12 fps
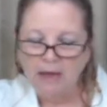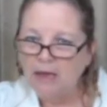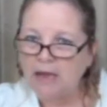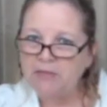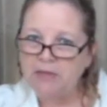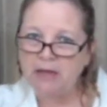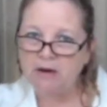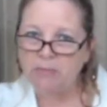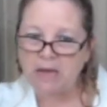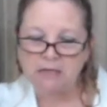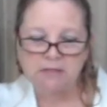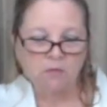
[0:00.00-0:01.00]
Ain't that
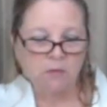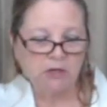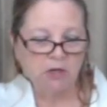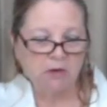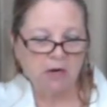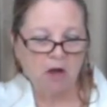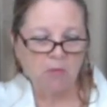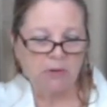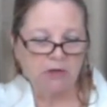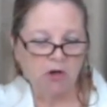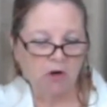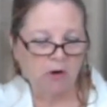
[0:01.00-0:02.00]
amazing when you can
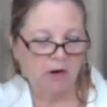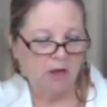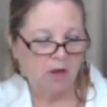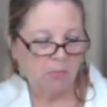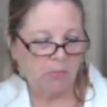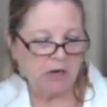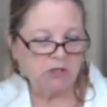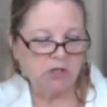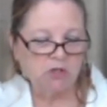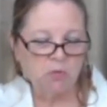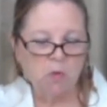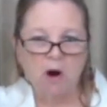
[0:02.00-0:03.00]
open your
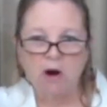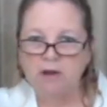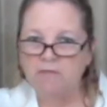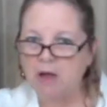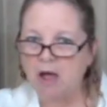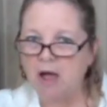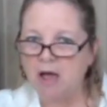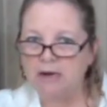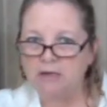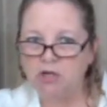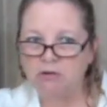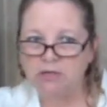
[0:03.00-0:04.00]
precious word of God
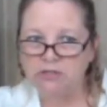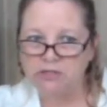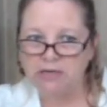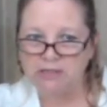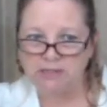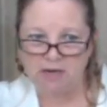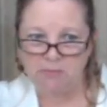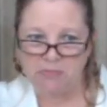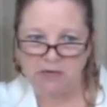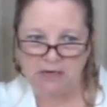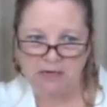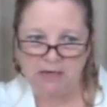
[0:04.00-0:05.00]
and you can see
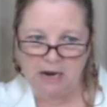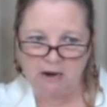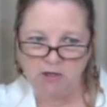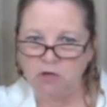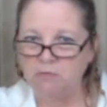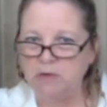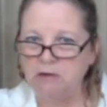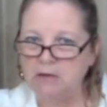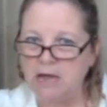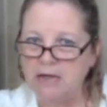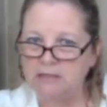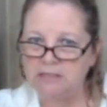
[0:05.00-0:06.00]
something in there and you
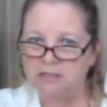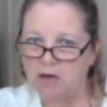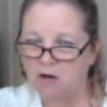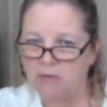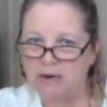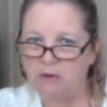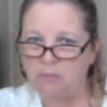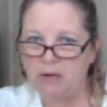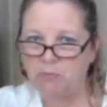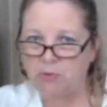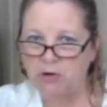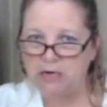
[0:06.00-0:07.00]
realize it's already
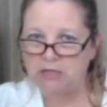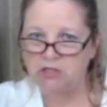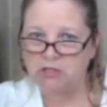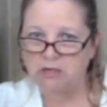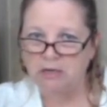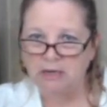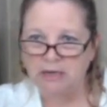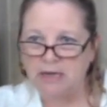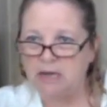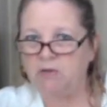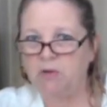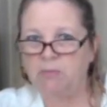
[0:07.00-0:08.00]
been preached
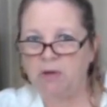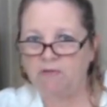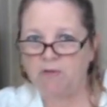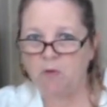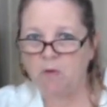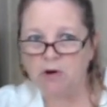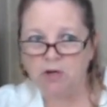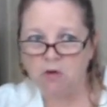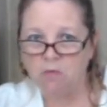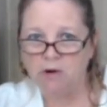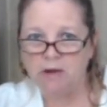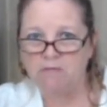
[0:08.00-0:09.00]
even before you
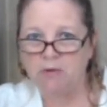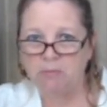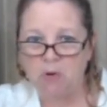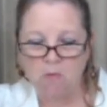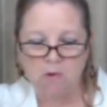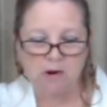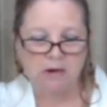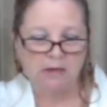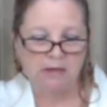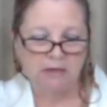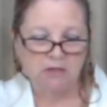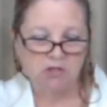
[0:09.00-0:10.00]
were even born?
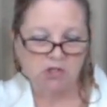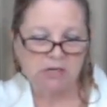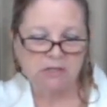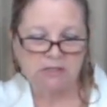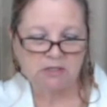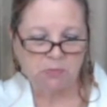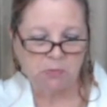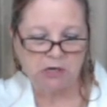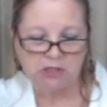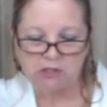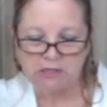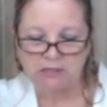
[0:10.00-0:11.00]
Jesus
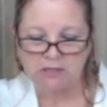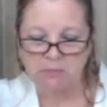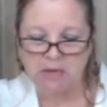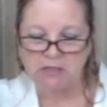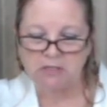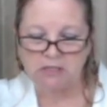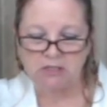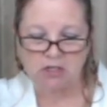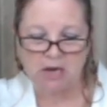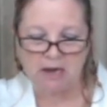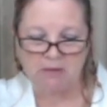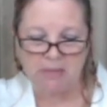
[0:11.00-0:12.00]
preached this message.
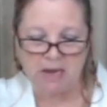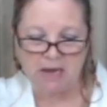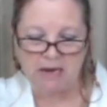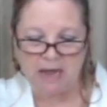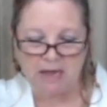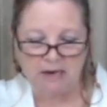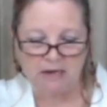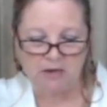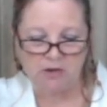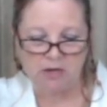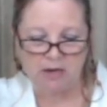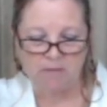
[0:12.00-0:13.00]
Amen,
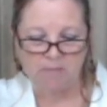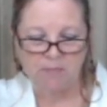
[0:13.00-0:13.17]
hallelujah.